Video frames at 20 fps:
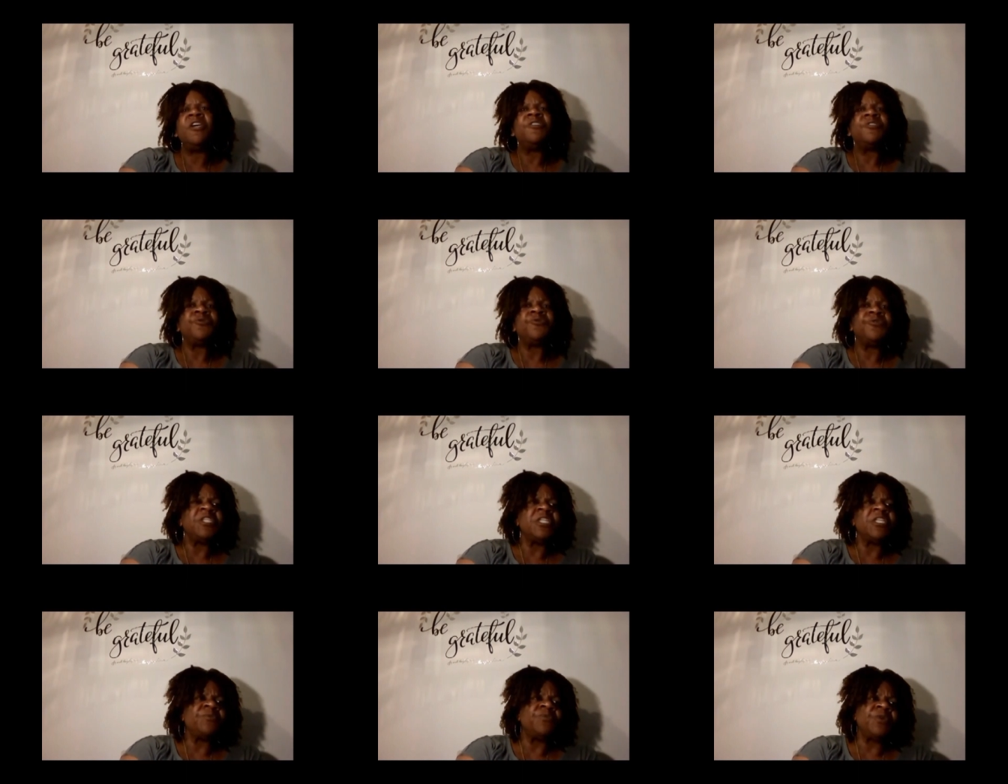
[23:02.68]

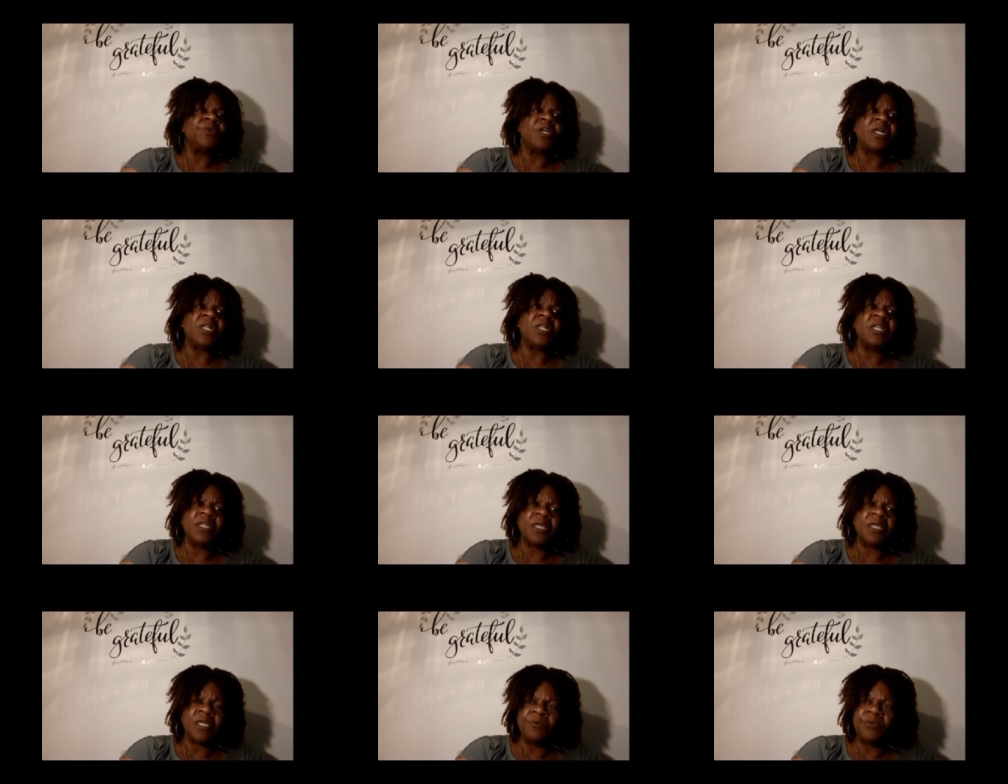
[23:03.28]
treat them with,
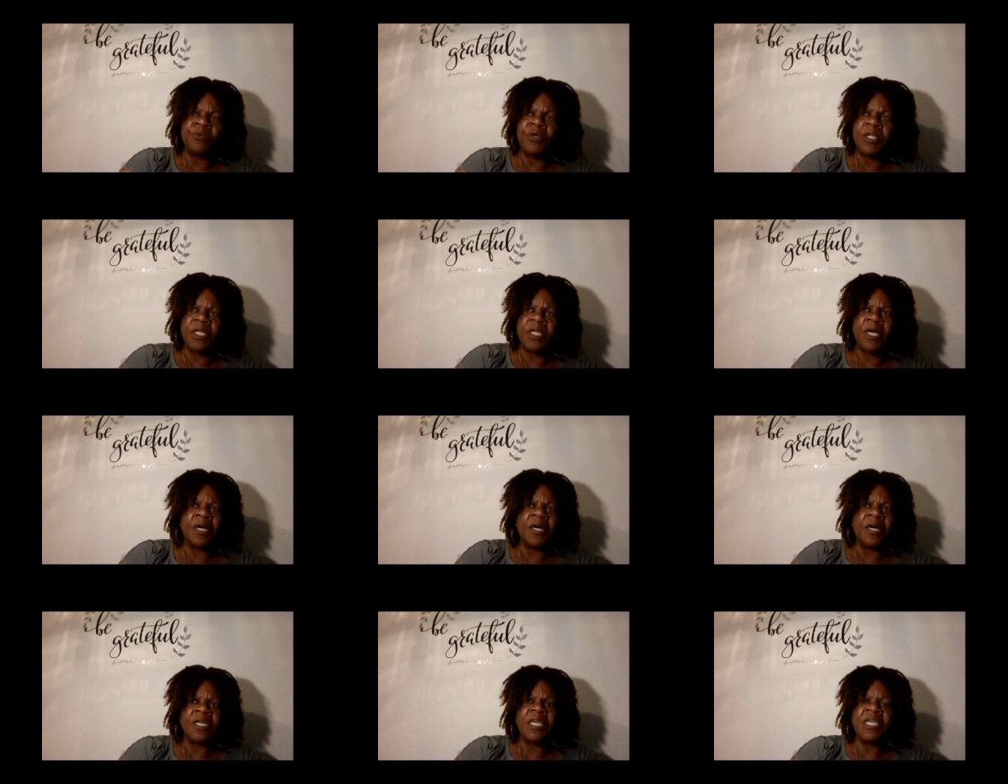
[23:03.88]
with
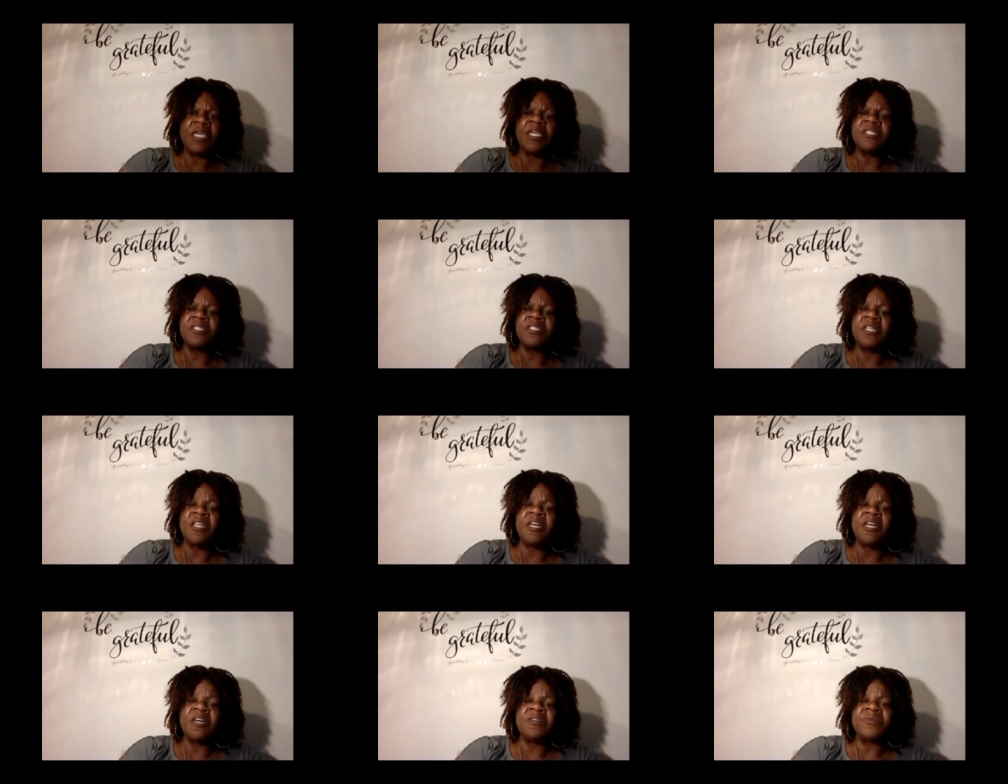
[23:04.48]
uh, kids'
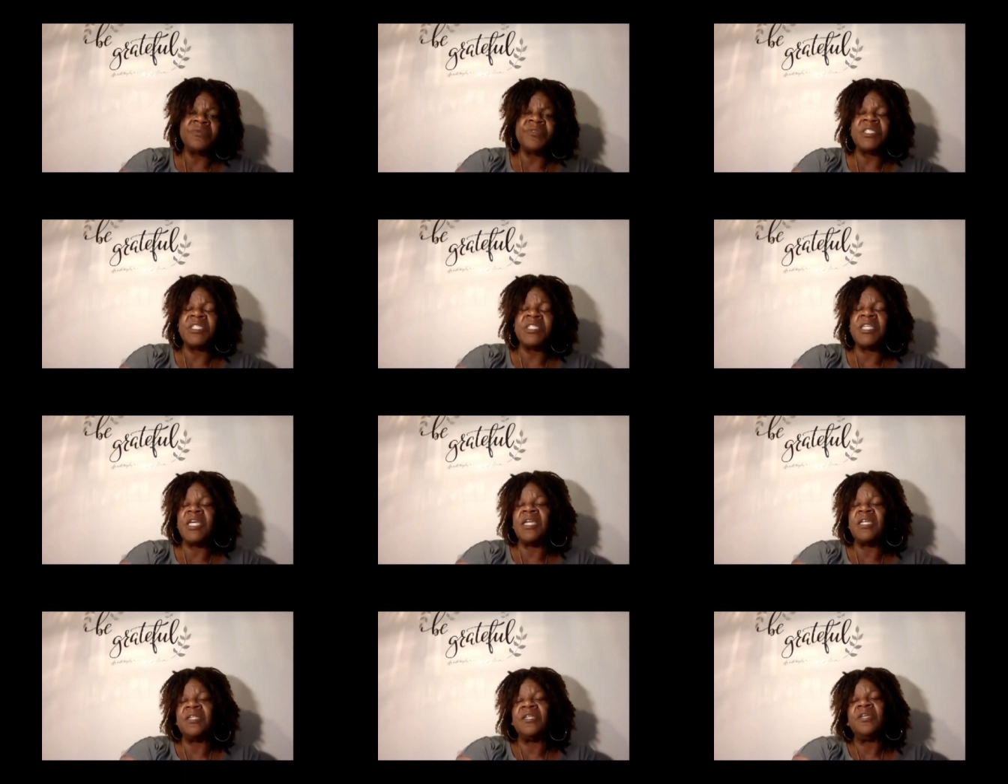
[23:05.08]
gloves. We're
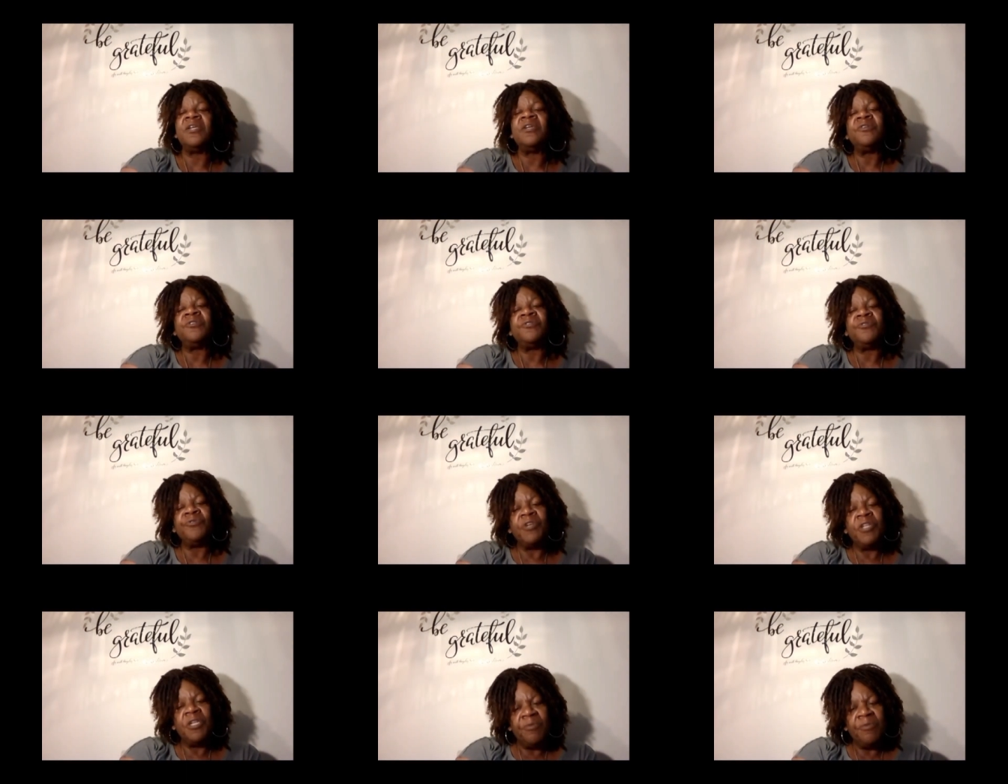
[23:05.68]
saying
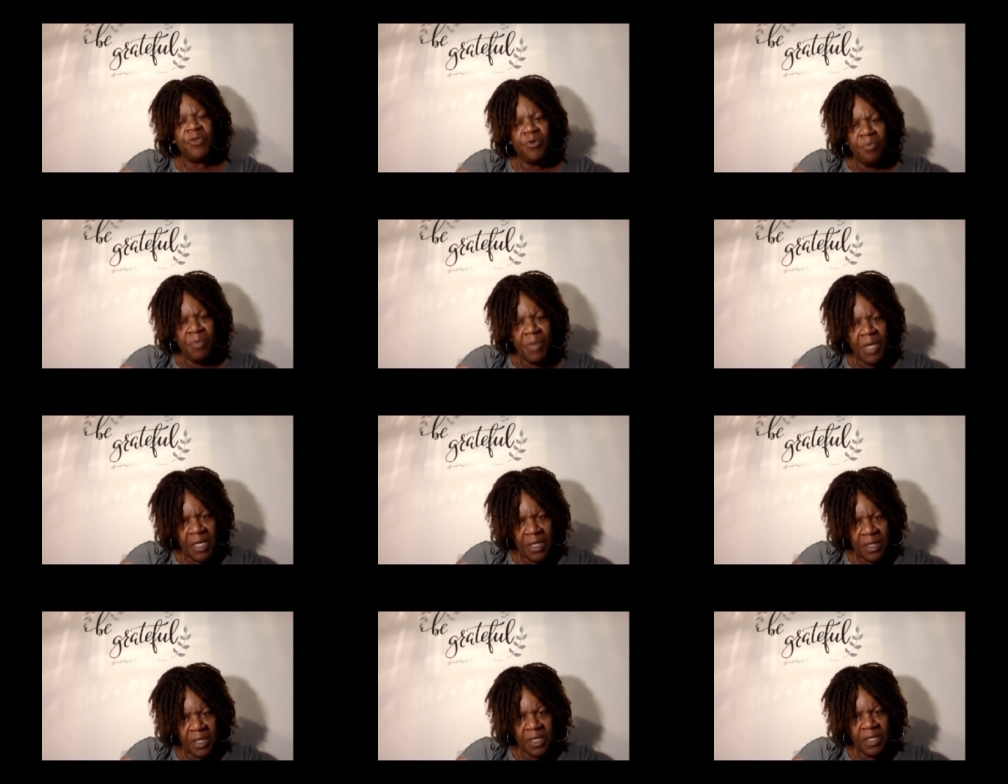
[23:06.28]
treat them
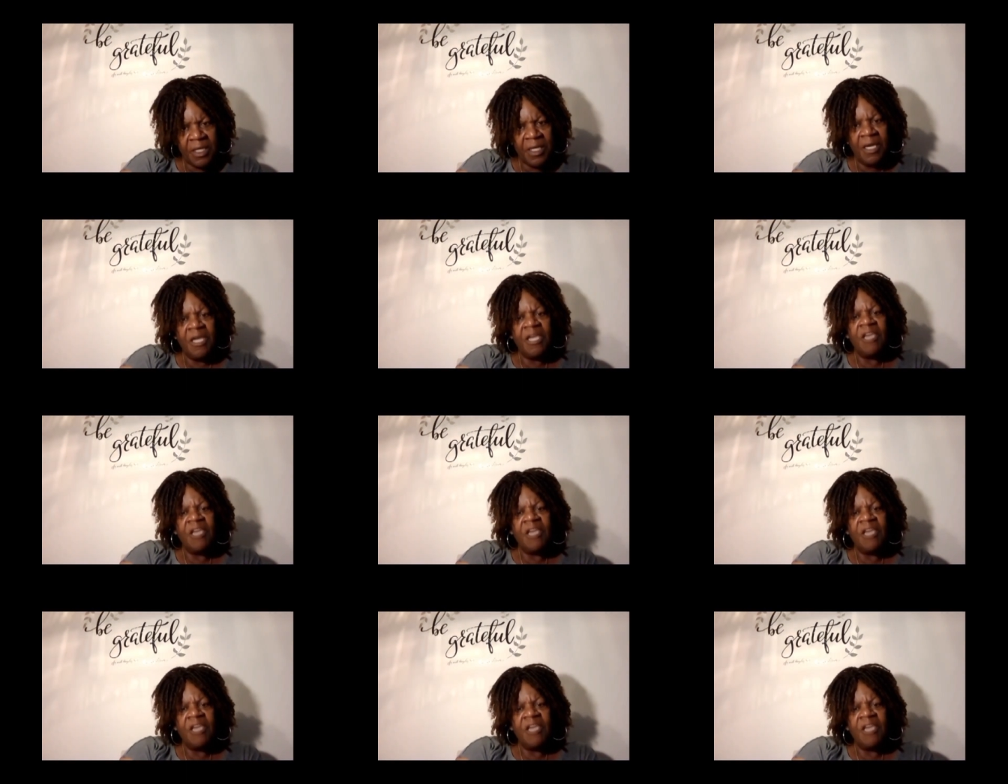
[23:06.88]
humanely.